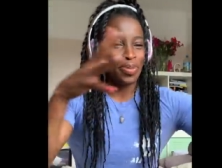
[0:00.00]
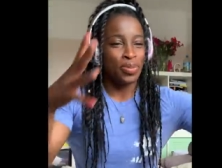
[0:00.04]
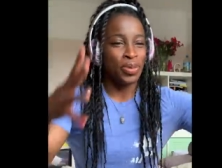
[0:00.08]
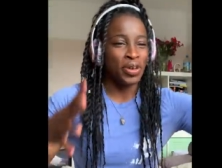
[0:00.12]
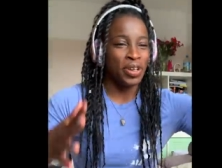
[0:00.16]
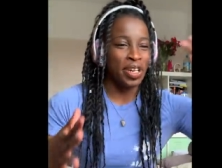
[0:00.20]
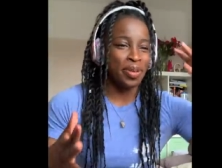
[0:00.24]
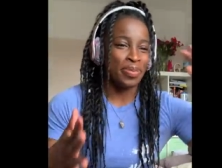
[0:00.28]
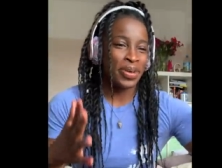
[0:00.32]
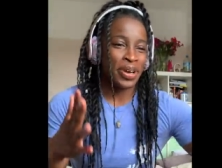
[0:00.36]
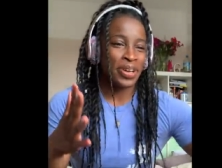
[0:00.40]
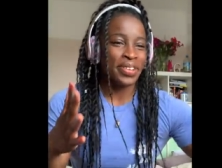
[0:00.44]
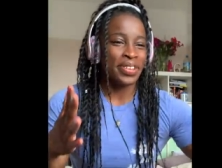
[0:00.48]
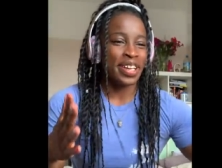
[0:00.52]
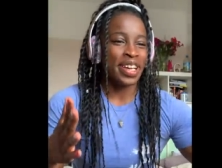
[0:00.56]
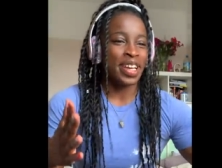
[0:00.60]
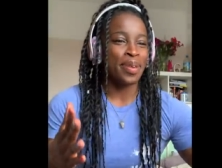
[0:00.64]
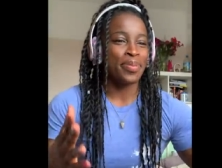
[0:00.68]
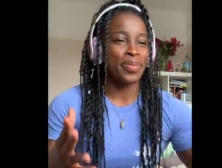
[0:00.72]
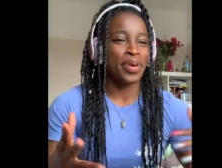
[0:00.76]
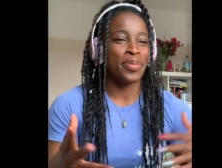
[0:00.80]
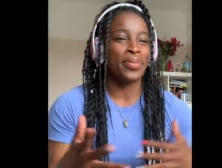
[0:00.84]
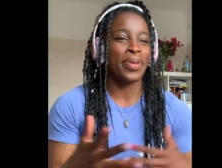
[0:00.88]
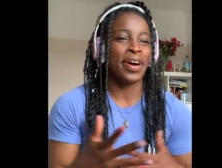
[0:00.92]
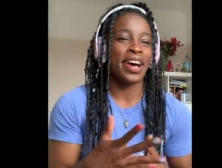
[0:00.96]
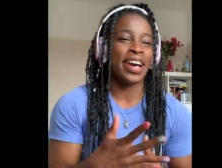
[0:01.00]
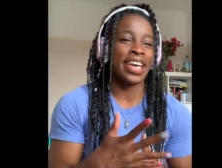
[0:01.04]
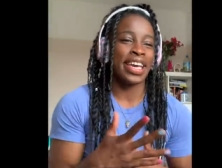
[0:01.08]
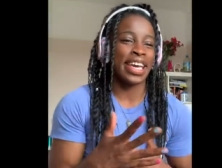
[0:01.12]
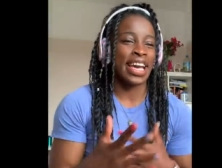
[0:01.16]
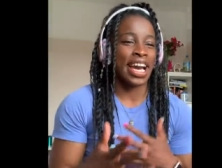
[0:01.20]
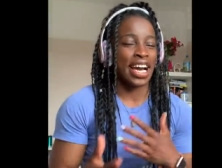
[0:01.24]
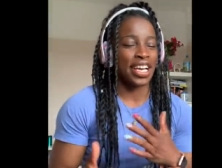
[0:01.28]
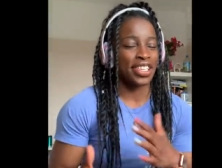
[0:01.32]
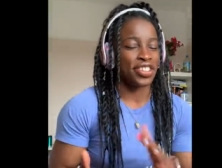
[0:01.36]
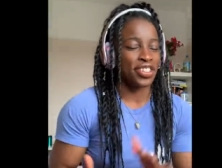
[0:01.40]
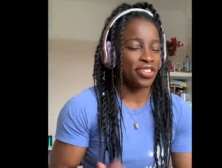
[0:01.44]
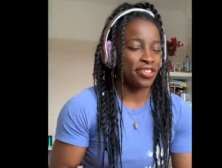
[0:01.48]
bodybuilding, but my
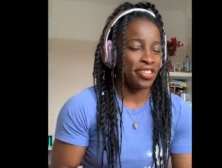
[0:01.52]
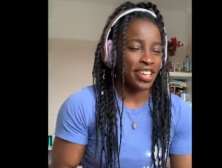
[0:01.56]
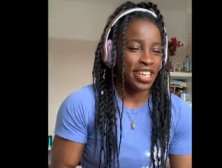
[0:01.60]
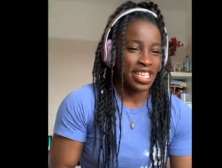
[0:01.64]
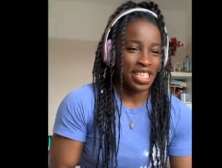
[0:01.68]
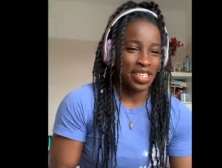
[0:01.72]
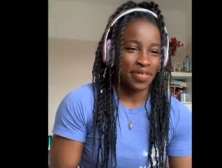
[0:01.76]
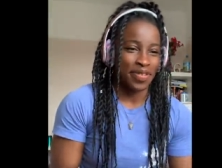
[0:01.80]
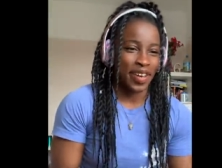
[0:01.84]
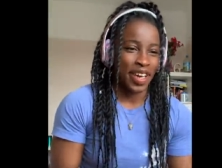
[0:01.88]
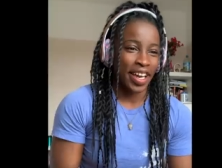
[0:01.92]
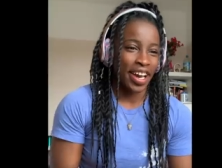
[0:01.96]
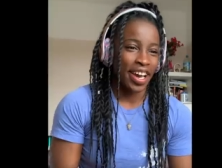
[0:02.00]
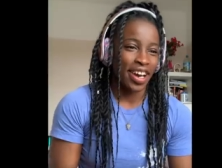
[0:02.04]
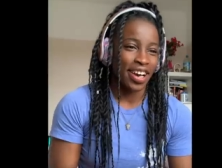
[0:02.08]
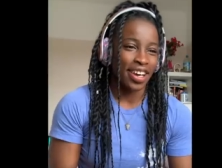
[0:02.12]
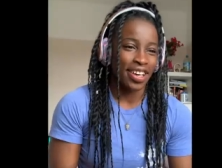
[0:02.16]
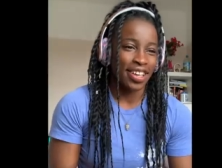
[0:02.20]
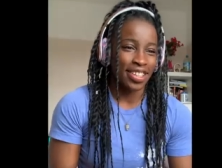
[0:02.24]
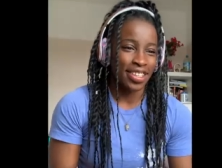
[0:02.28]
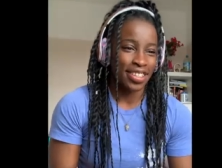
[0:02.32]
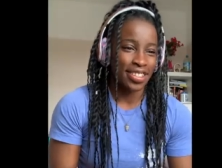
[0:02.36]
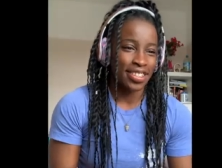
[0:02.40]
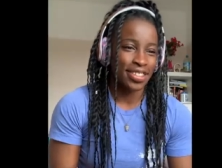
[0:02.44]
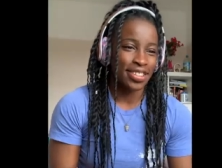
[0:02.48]
category is figure.